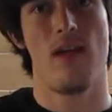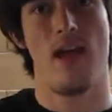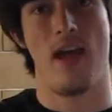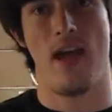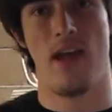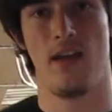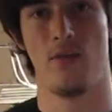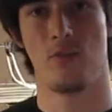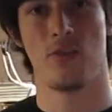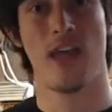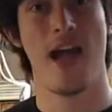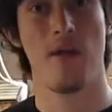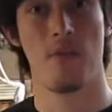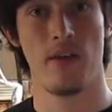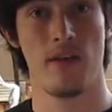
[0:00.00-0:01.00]
And what
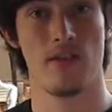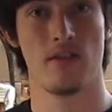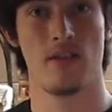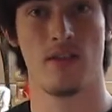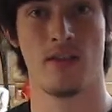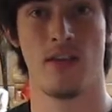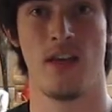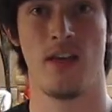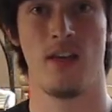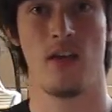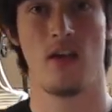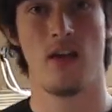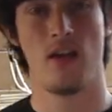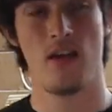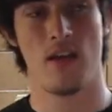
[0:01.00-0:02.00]
that means is that
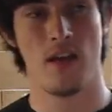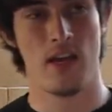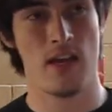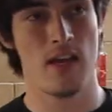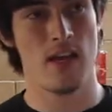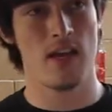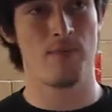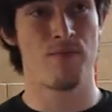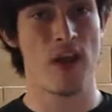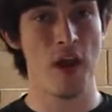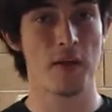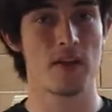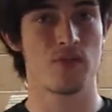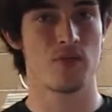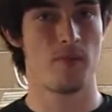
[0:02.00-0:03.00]
it
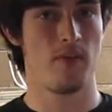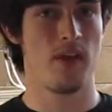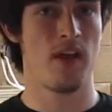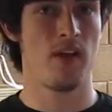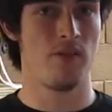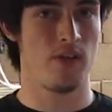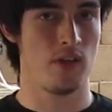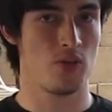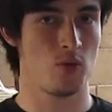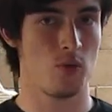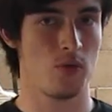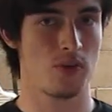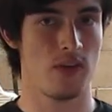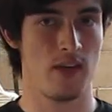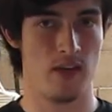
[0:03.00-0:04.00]
varies from
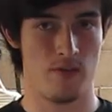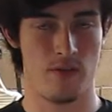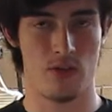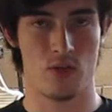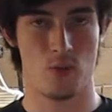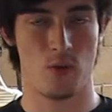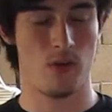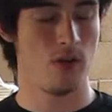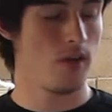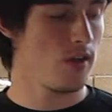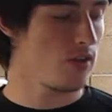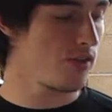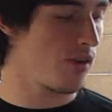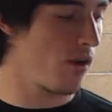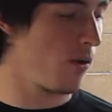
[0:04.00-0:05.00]
individual to individual.
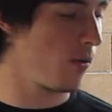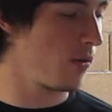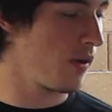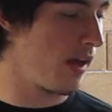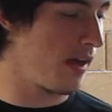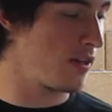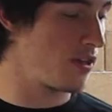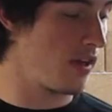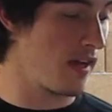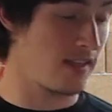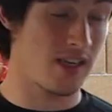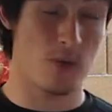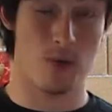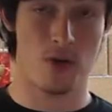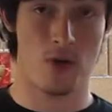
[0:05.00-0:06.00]
So, as I
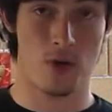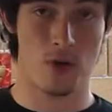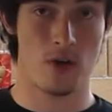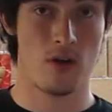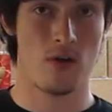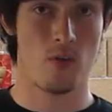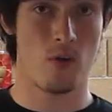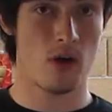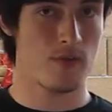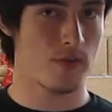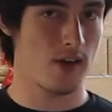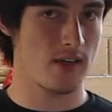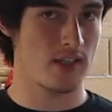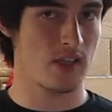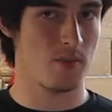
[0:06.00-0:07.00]
said with her, one of her
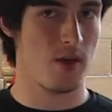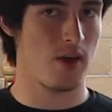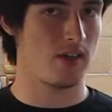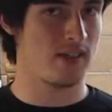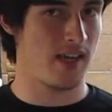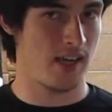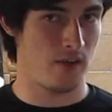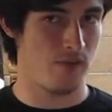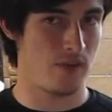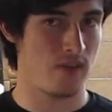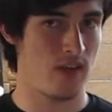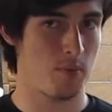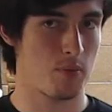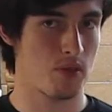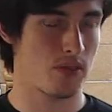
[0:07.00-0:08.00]
eyes is about a 10 to
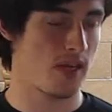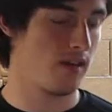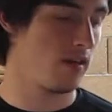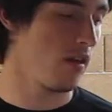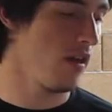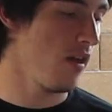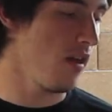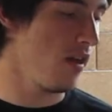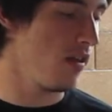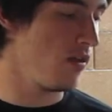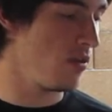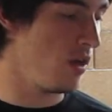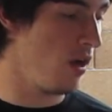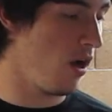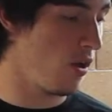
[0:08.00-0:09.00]
15%.
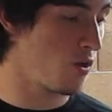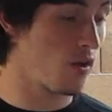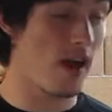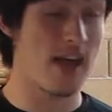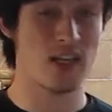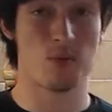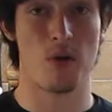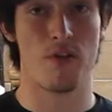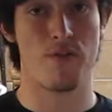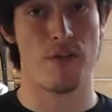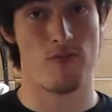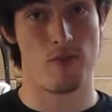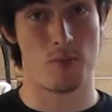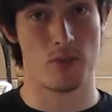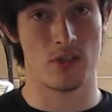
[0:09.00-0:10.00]
The other eye is about a
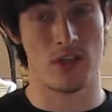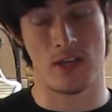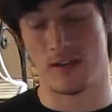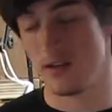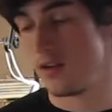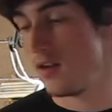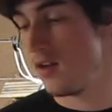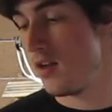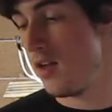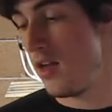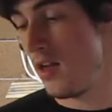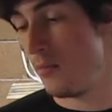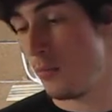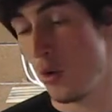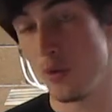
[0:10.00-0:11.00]
50%.
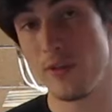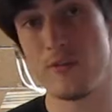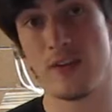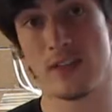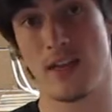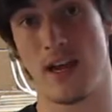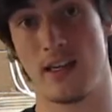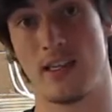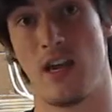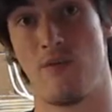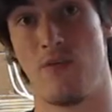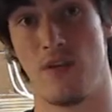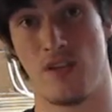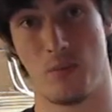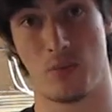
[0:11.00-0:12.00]
Both of his eyes have
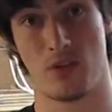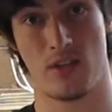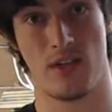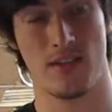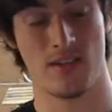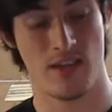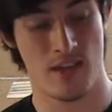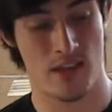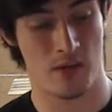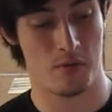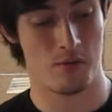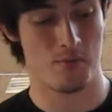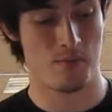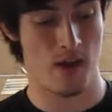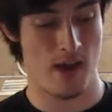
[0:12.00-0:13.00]
50%. And then
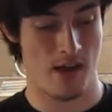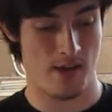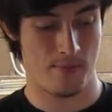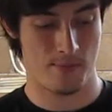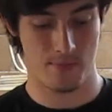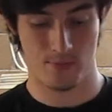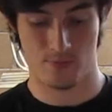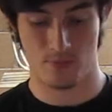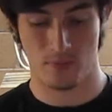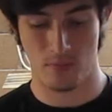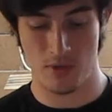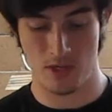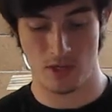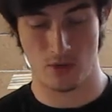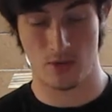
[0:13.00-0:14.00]
my
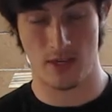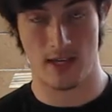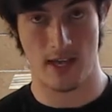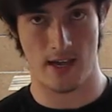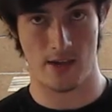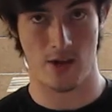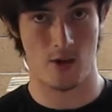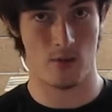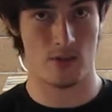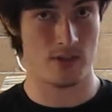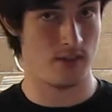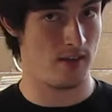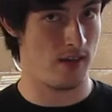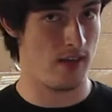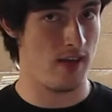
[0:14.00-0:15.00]
mystery gecko that's
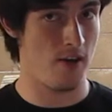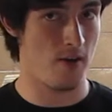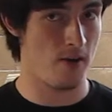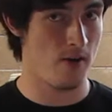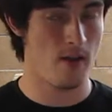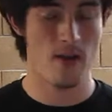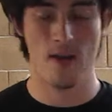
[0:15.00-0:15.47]
in here,